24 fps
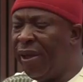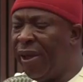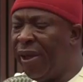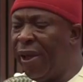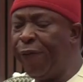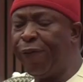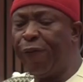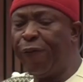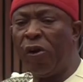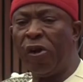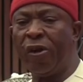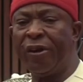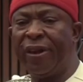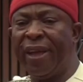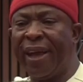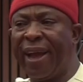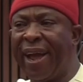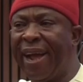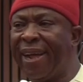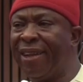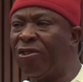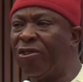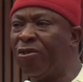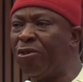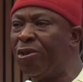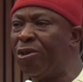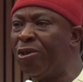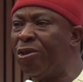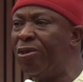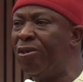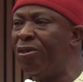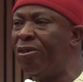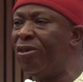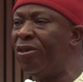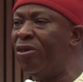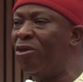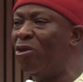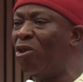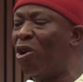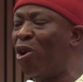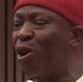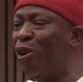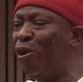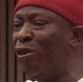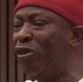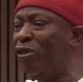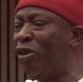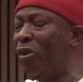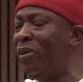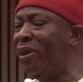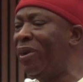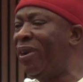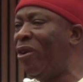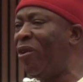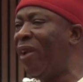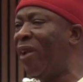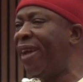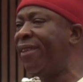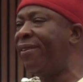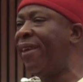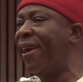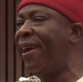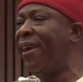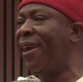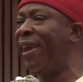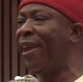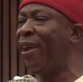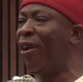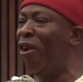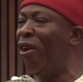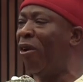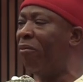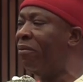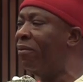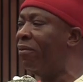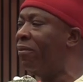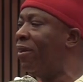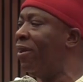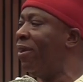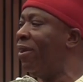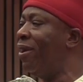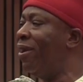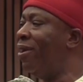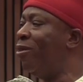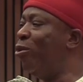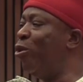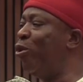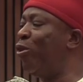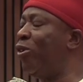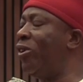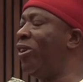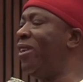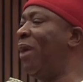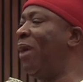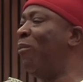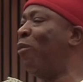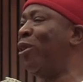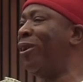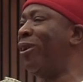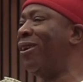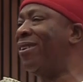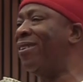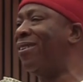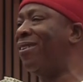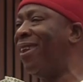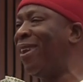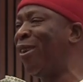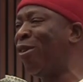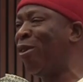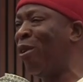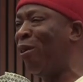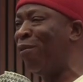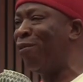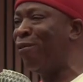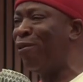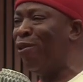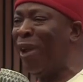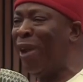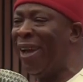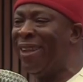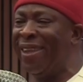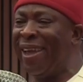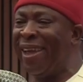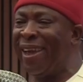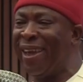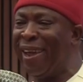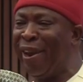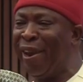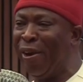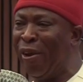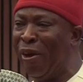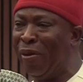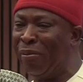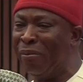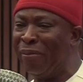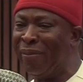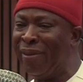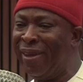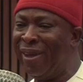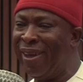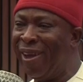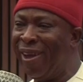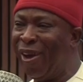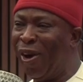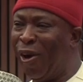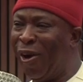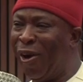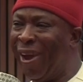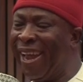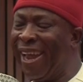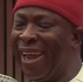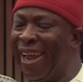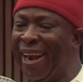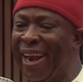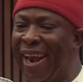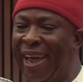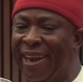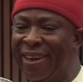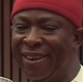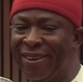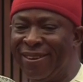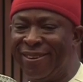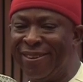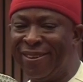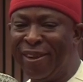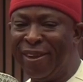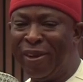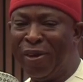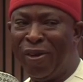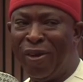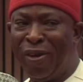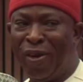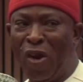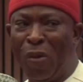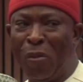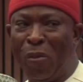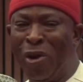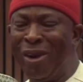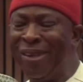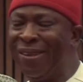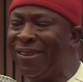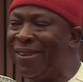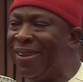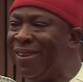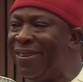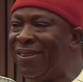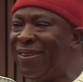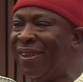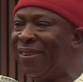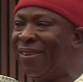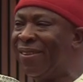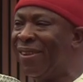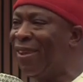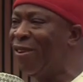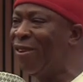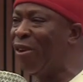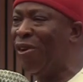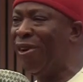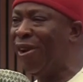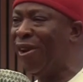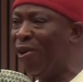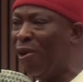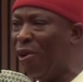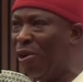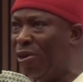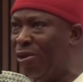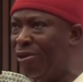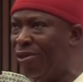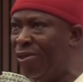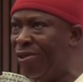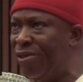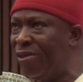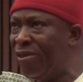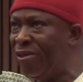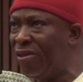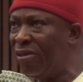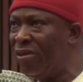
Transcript: If all the cattle you consume in the United Kingdom, you see them on the streets of United Kingdom or England, nobody sees these things on the road.